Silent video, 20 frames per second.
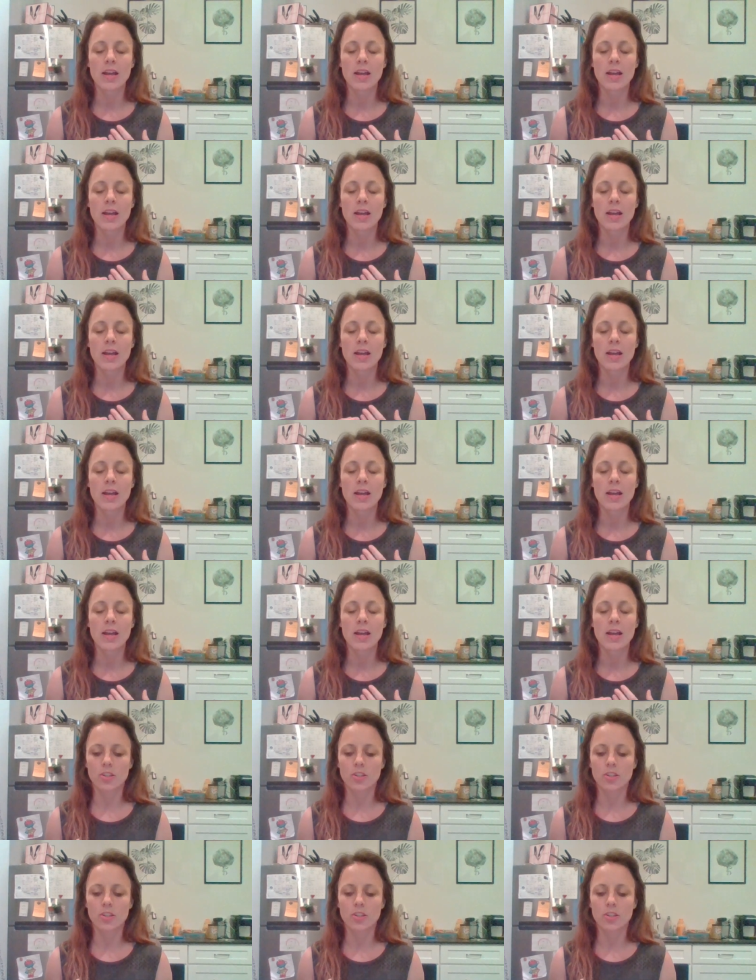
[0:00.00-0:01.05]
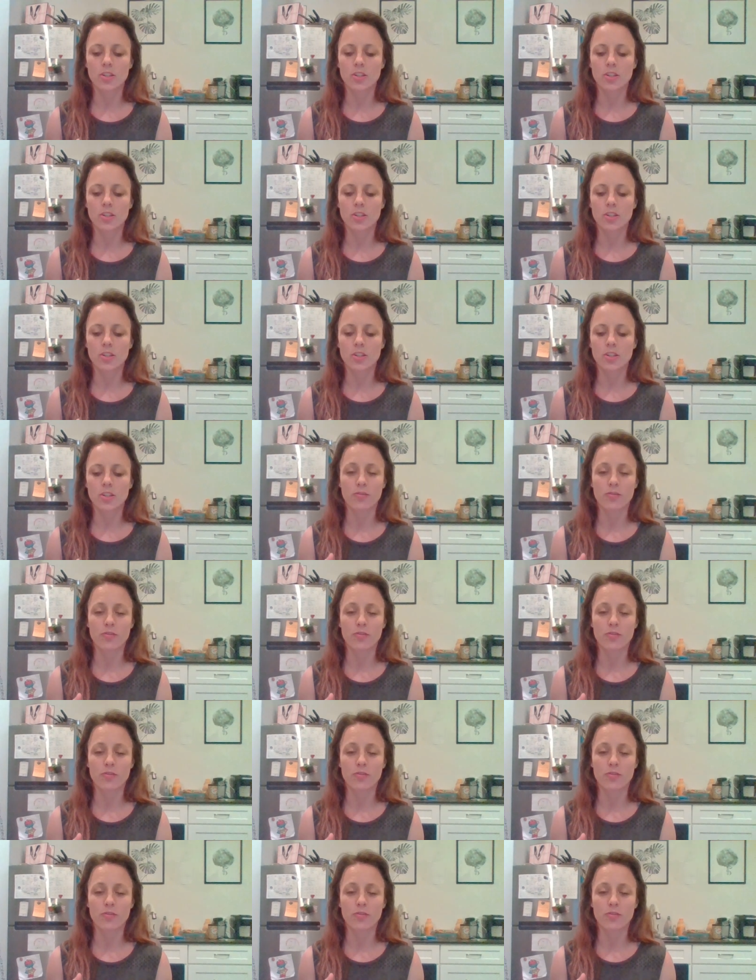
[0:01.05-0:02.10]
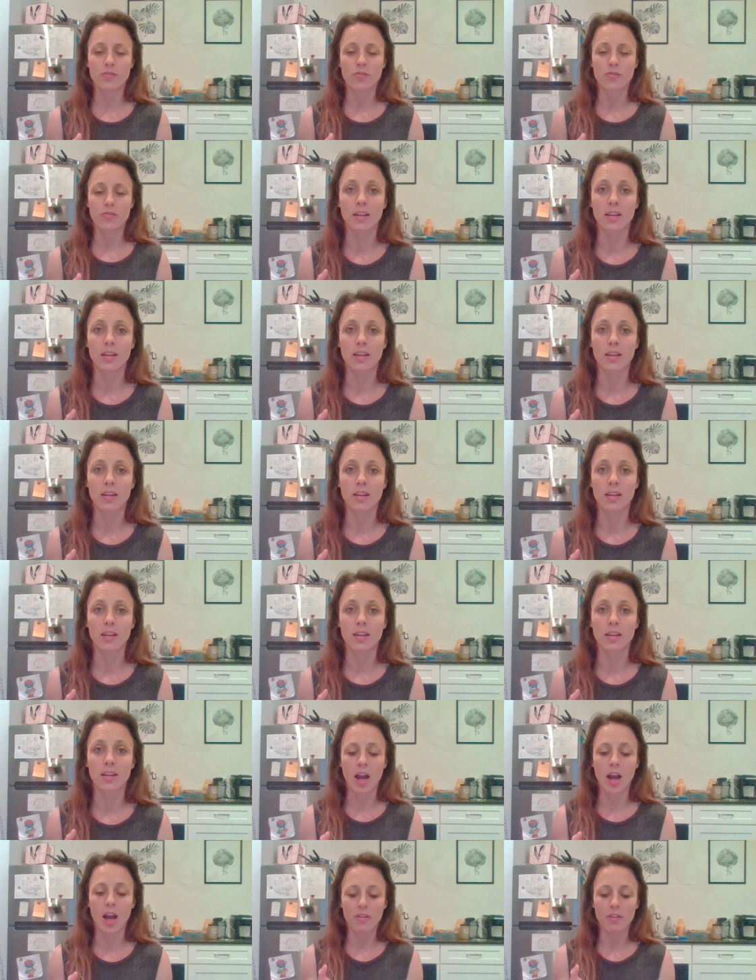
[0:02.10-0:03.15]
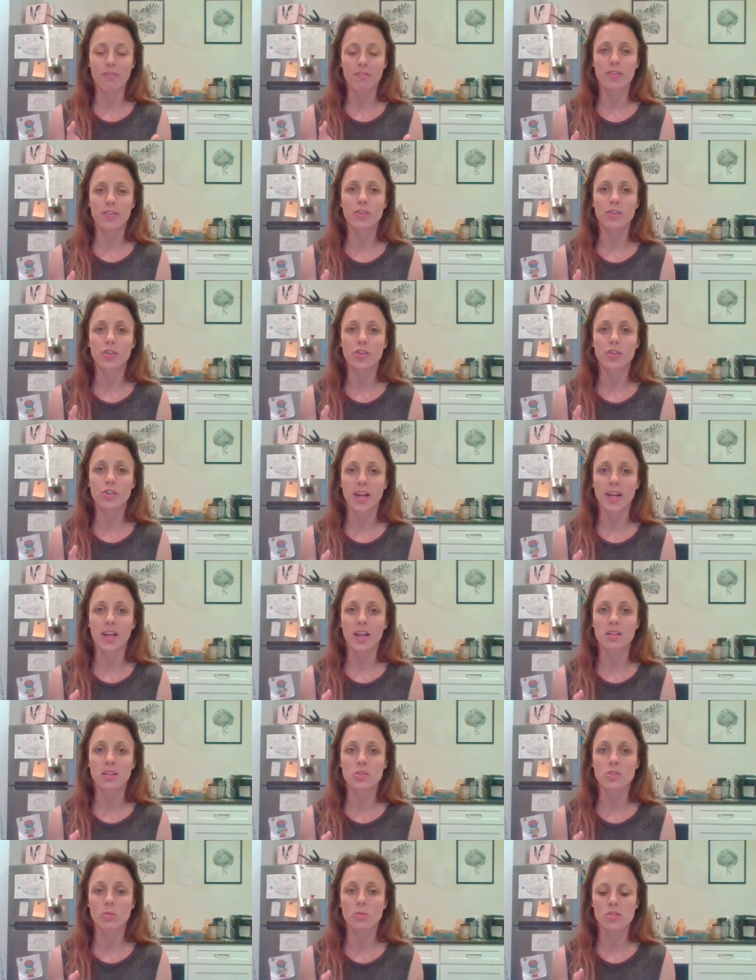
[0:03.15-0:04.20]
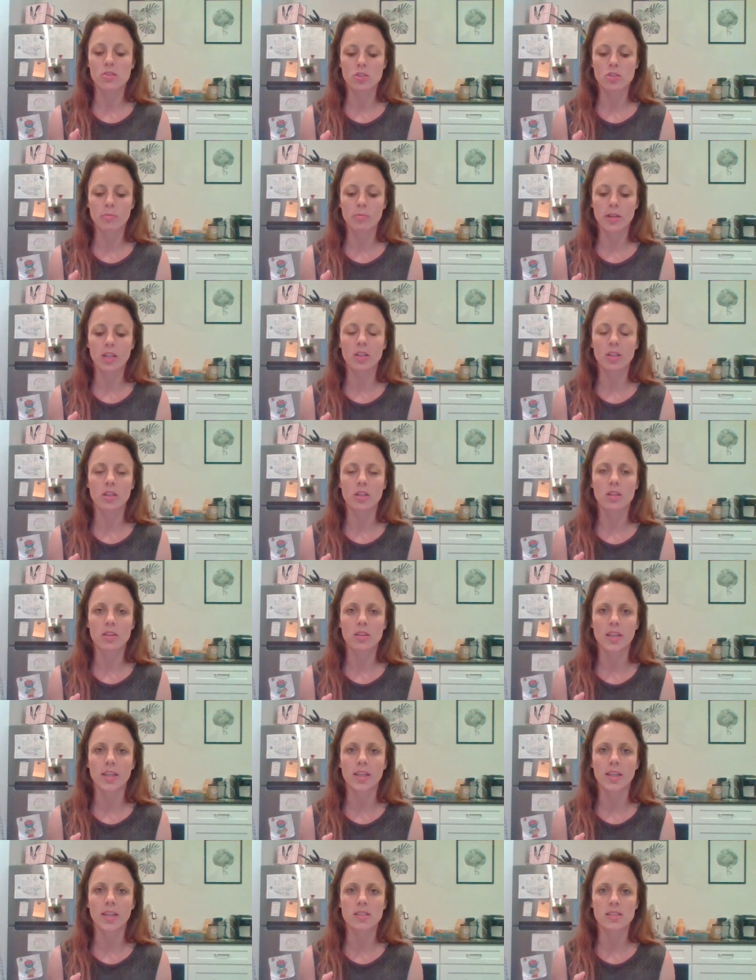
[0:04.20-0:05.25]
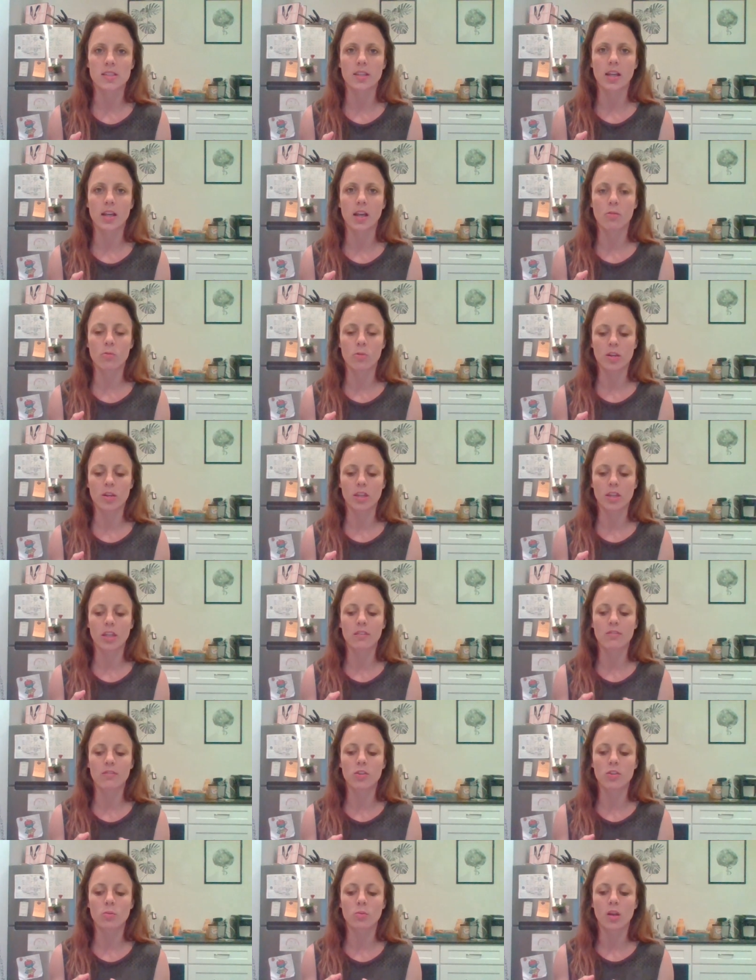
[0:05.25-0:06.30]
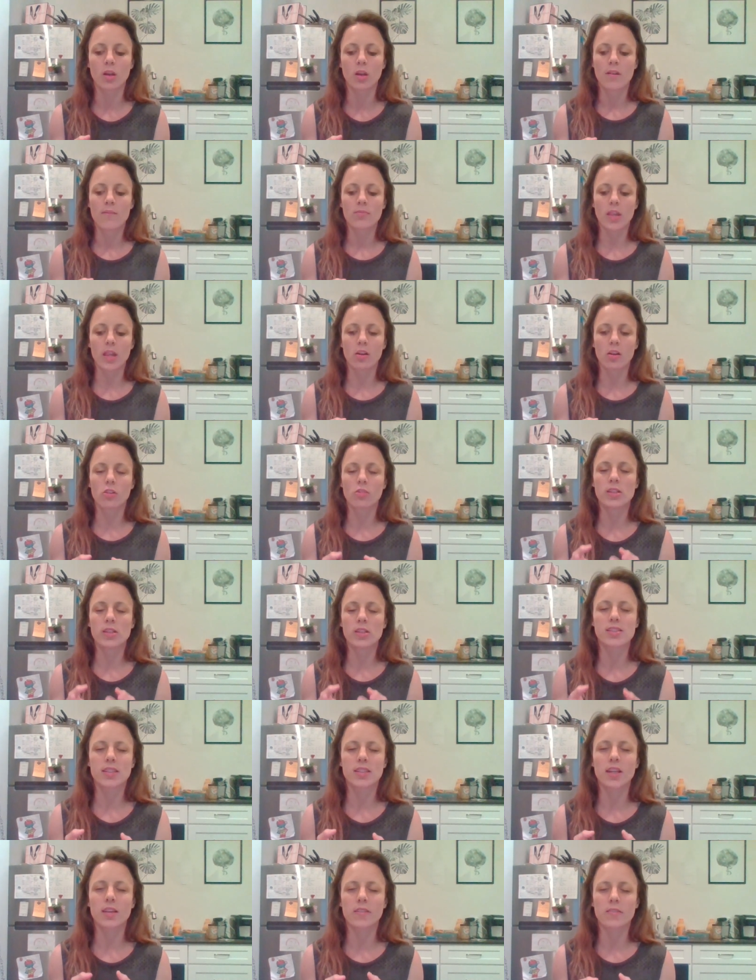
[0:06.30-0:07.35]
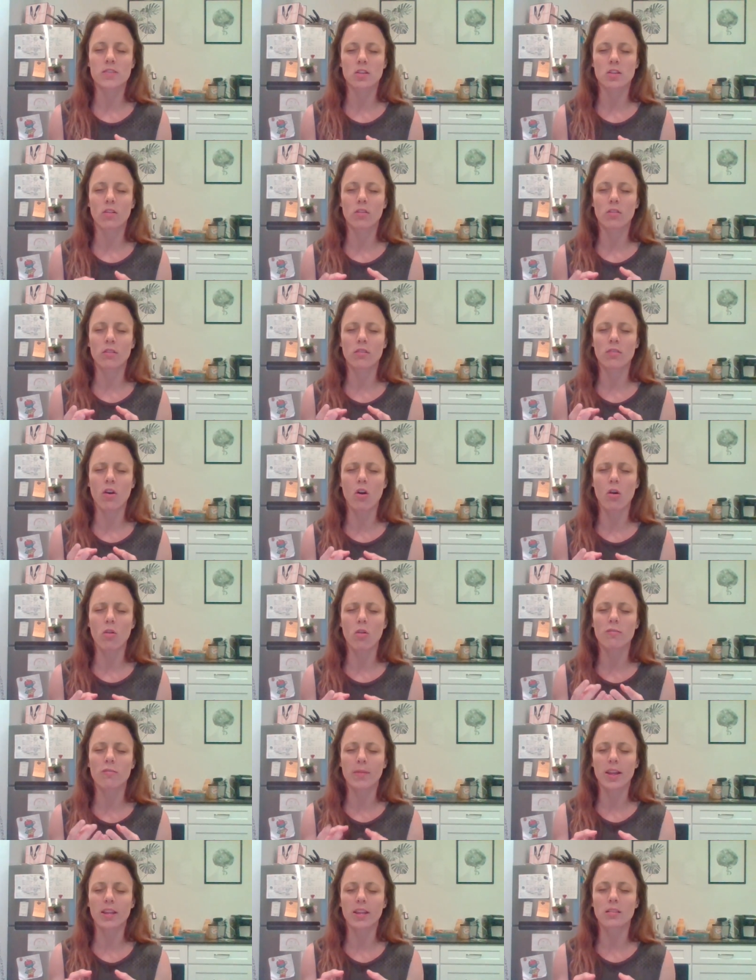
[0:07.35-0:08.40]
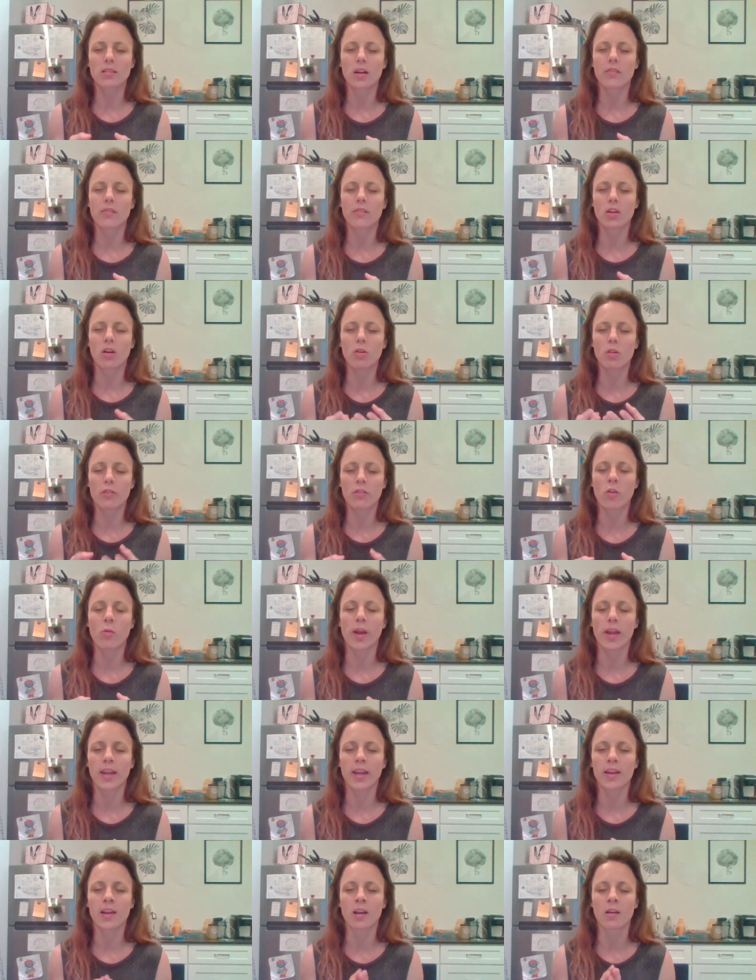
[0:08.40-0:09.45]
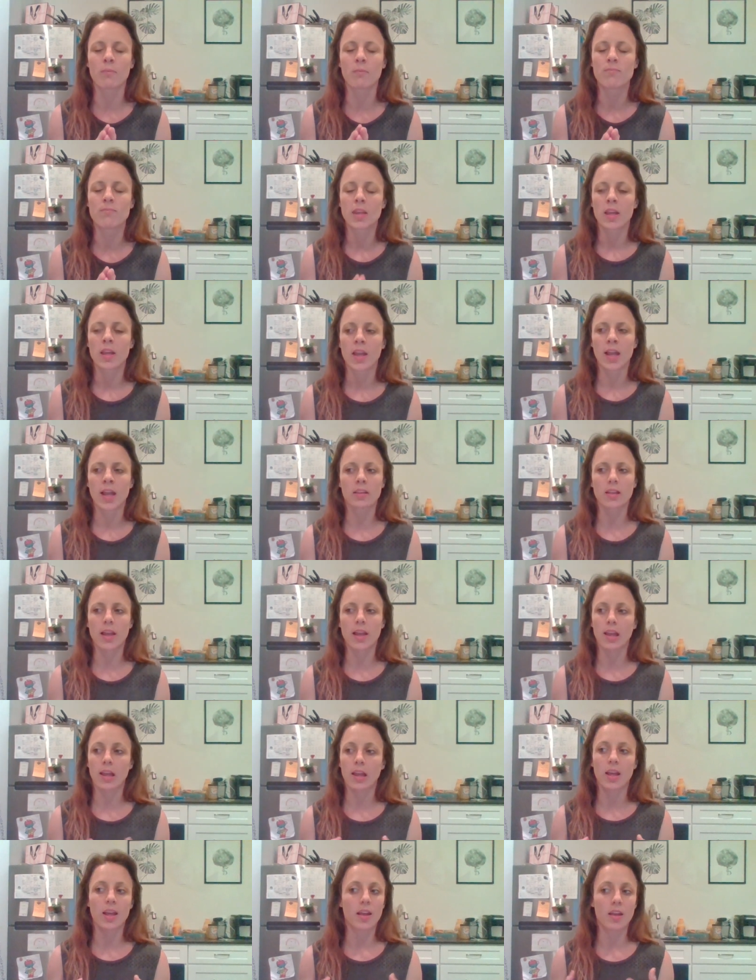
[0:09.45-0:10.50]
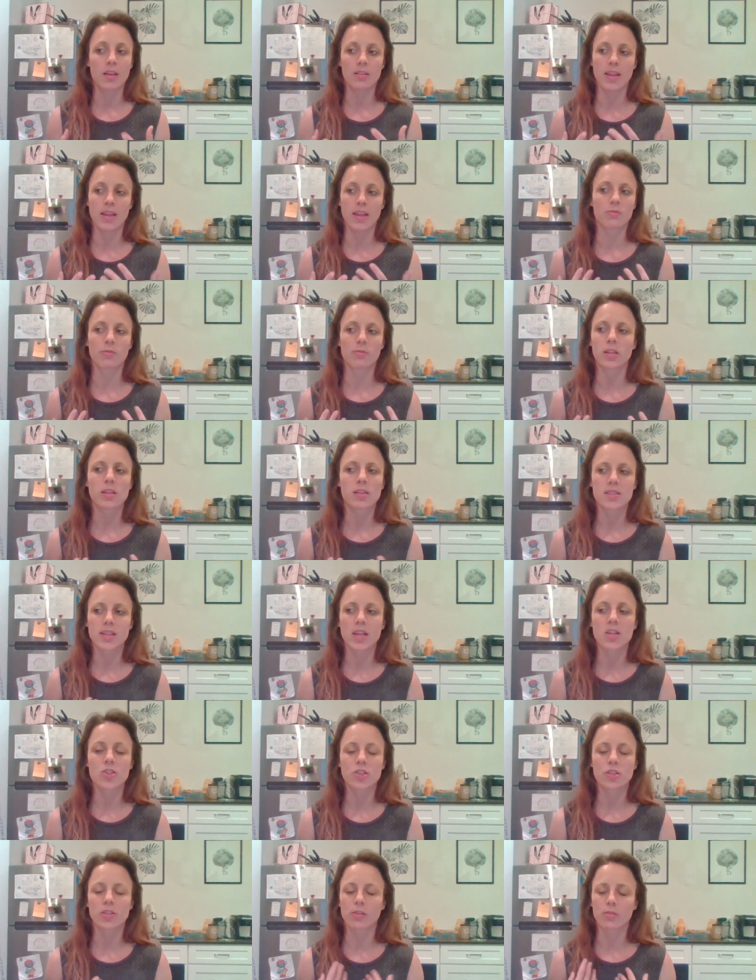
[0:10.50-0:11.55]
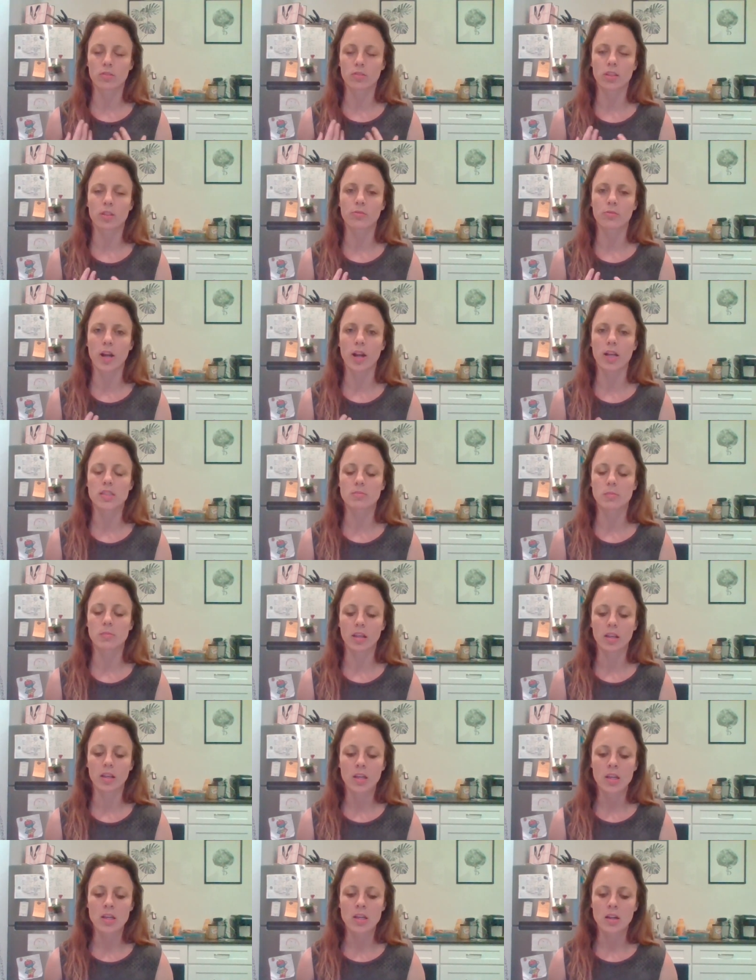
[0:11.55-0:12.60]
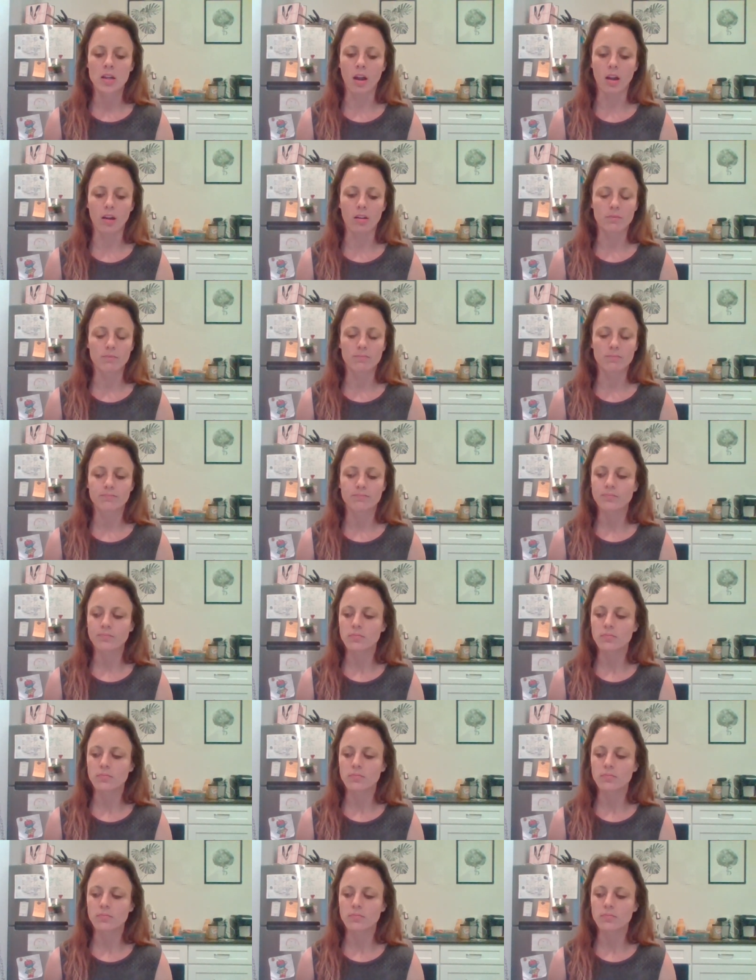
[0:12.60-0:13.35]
I'm asking you to have an open hands for you to receive. Like, I want to fill your hands with so many good things. Like, I want to give you like all these gifts and all all of my love and all of who I am and like that realization like really wrecked me um